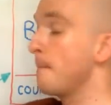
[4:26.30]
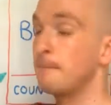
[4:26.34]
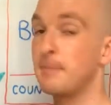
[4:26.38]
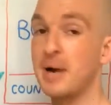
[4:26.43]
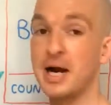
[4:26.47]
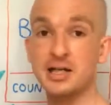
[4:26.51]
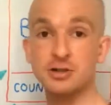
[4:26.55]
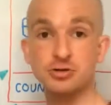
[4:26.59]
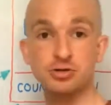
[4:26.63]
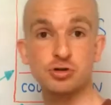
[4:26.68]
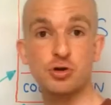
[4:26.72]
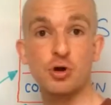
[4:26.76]

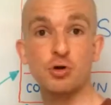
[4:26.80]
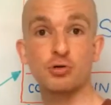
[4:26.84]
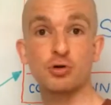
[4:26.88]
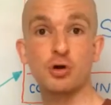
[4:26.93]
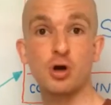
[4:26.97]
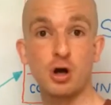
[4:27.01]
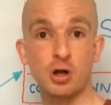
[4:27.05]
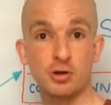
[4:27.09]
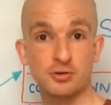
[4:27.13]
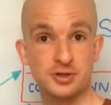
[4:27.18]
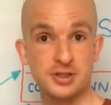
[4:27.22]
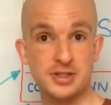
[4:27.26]
milestone
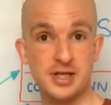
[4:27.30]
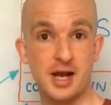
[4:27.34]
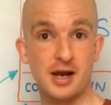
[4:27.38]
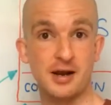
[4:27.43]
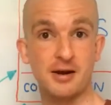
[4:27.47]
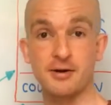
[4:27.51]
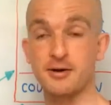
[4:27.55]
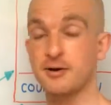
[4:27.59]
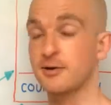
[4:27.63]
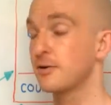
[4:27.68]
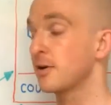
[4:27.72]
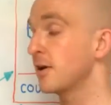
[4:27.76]
content,
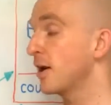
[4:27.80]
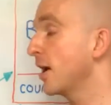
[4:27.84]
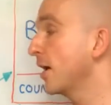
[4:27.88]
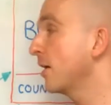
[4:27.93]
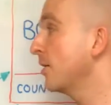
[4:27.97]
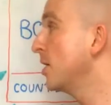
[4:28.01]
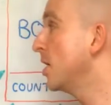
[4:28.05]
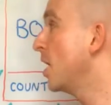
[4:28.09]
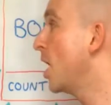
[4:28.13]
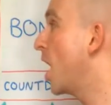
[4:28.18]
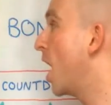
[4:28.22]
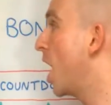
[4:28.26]
okay,
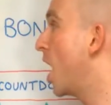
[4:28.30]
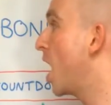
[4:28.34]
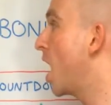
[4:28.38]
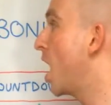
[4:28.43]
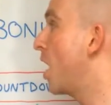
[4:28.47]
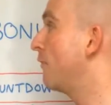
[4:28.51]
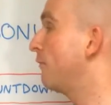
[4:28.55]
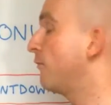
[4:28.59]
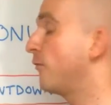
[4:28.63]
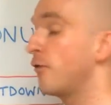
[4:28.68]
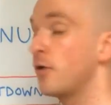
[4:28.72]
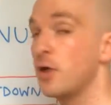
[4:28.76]

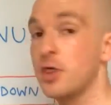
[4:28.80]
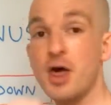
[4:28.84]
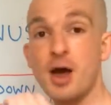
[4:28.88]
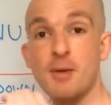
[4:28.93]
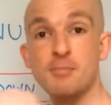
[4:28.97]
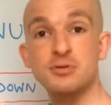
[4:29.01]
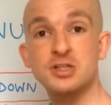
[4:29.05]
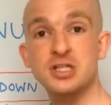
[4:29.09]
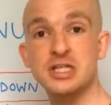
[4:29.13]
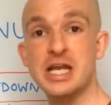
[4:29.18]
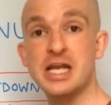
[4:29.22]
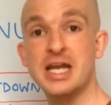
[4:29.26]
for
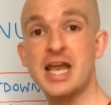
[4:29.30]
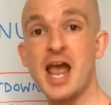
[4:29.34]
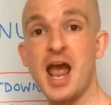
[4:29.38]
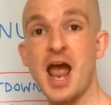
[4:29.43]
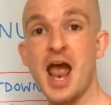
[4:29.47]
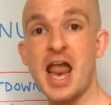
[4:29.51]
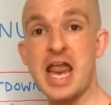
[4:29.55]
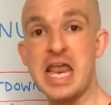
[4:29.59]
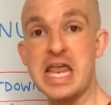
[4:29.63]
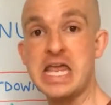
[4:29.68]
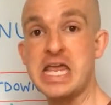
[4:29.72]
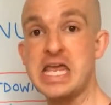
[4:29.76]
them to
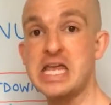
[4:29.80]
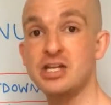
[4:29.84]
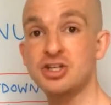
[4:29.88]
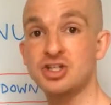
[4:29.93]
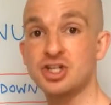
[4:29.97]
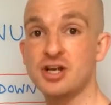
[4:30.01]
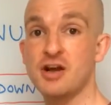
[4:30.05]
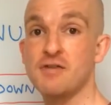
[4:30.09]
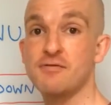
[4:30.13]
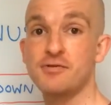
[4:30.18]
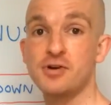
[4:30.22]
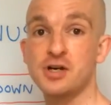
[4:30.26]
get each
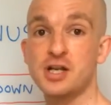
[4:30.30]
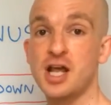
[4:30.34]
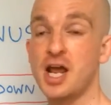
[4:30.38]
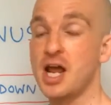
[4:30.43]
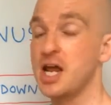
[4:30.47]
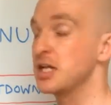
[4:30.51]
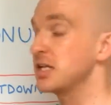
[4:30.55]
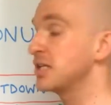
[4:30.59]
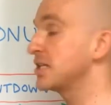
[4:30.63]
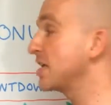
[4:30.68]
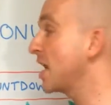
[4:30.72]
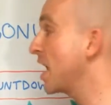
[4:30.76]
and every day.
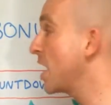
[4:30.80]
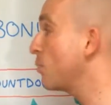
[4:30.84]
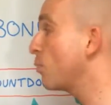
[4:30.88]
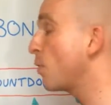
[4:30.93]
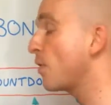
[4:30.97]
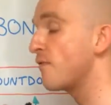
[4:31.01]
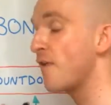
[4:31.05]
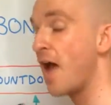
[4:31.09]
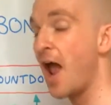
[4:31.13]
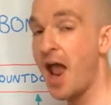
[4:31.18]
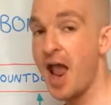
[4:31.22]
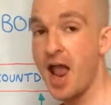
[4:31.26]
Same
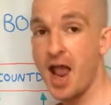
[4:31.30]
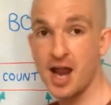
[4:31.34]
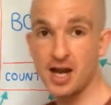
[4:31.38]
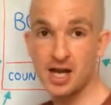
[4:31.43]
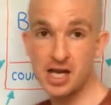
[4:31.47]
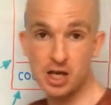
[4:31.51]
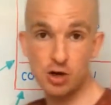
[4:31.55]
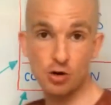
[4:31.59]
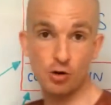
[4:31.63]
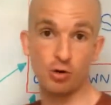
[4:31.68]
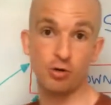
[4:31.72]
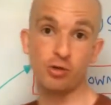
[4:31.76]
with
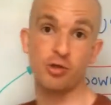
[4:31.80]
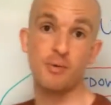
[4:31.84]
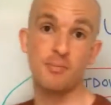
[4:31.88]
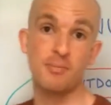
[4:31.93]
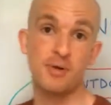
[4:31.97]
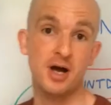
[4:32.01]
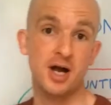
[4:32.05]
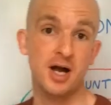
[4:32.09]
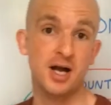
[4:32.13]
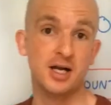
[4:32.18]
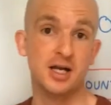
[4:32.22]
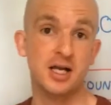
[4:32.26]
any other
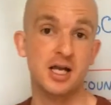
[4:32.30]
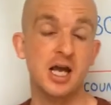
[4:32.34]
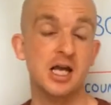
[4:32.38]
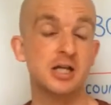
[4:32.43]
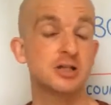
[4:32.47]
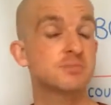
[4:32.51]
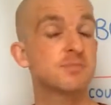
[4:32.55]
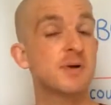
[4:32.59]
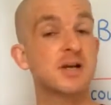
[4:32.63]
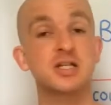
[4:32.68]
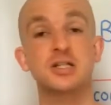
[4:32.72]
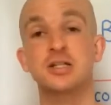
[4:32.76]
market,
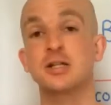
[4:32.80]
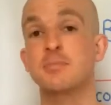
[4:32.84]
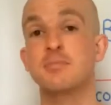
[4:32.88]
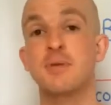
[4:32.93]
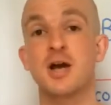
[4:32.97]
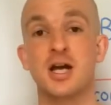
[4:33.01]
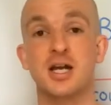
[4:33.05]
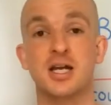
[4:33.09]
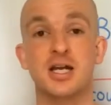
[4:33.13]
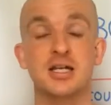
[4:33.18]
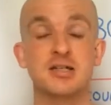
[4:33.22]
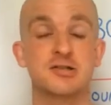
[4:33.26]
especially
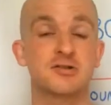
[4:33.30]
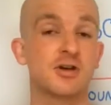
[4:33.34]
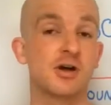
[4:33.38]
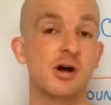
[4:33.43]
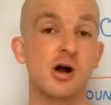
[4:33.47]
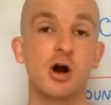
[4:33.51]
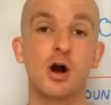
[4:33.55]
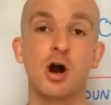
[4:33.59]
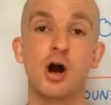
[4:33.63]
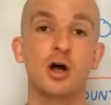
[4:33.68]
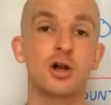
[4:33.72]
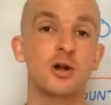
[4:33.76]
markets that are
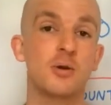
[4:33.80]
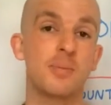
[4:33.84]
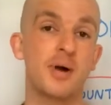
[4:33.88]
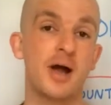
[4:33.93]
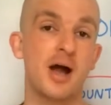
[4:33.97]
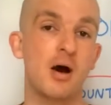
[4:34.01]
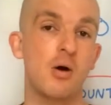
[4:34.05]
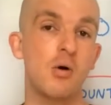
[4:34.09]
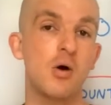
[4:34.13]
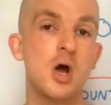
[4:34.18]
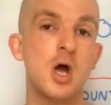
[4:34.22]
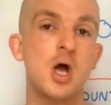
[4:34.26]
all
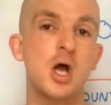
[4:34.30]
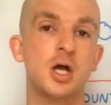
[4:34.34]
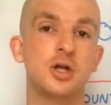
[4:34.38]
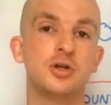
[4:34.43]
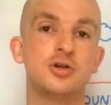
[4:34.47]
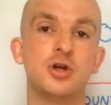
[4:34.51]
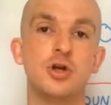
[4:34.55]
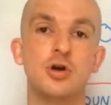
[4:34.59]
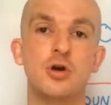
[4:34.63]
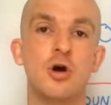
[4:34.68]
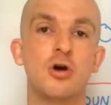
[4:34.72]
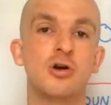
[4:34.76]
about,
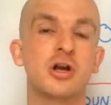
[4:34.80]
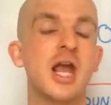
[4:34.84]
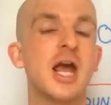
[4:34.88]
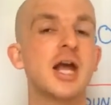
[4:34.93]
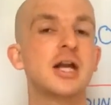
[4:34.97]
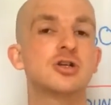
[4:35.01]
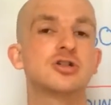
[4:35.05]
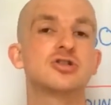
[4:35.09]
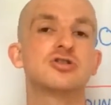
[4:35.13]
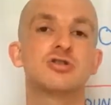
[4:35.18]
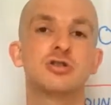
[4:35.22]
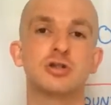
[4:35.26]
getting
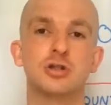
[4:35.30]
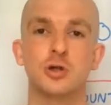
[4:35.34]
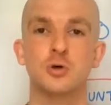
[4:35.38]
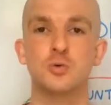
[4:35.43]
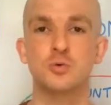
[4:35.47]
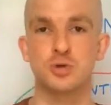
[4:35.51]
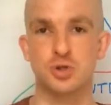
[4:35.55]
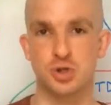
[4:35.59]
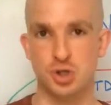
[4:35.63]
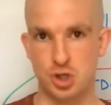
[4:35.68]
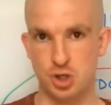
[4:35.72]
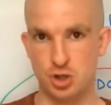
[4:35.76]
a
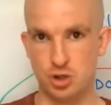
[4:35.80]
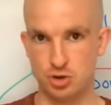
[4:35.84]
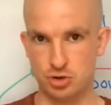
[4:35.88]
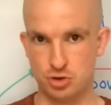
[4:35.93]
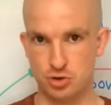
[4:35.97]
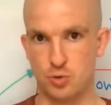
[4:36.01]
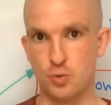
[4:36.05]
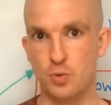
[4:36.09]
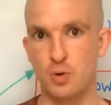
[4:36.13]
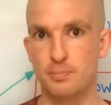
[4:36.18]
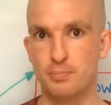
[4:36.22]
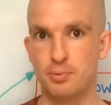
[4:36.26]
solution
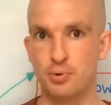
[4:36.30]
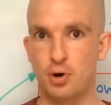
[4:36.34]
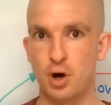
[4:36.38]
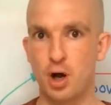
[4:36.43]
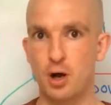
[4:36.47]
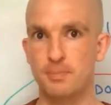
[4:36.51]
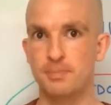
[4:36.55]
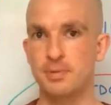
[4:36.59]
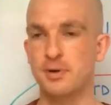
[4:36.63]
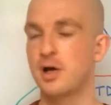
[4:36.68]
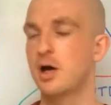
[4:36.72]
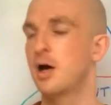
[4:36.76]
to a
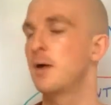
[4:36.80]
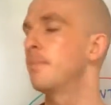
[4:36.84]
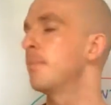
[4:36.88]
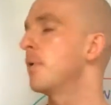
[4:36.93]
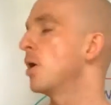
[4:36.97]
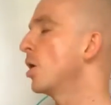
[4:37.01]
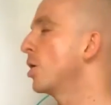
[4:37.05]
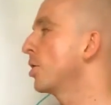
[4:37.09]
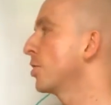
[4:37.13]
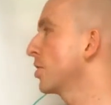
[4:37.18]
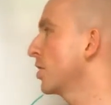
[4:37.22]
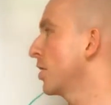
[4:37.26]
problem,
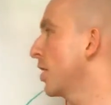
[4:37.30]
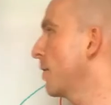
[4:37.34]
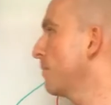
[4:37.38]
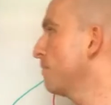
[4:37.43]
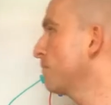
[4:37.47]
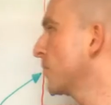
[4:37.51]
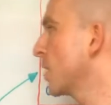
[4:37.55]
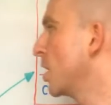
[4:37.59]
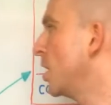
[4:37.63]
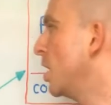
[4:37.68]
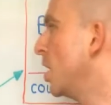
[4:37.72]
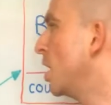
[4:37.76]
okay?
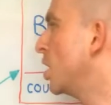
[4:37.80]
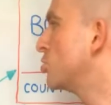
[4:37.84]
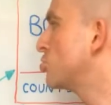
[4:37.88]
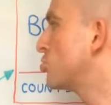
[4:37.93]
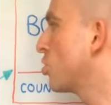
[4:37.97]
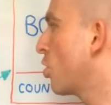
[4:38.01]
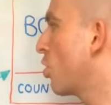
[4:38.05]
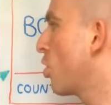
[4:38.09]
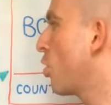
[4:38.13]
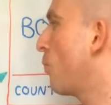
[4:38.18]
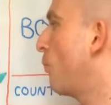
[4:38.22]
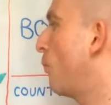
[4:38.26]

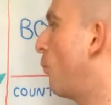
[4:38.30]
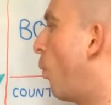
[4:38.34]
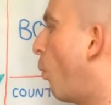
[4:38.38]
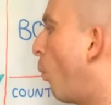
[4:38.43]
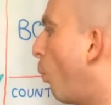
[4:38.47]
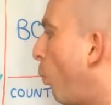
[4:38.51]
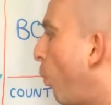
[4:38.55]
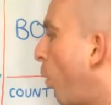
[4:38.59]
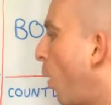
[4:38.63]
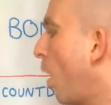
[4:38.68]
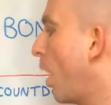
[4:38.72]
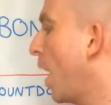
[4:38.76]
So
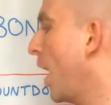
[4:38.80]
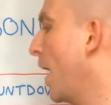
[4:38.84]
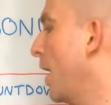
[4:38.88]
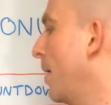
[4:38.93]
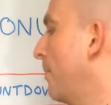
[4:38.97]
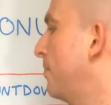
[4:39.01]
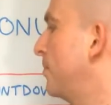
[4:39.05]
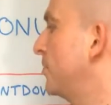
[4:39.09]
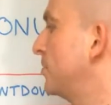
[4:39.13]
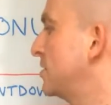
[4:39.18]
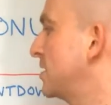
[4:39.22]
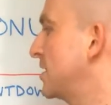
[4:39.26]
what
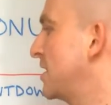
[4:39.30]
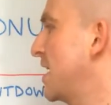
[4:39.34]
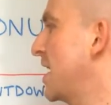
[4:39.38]
happens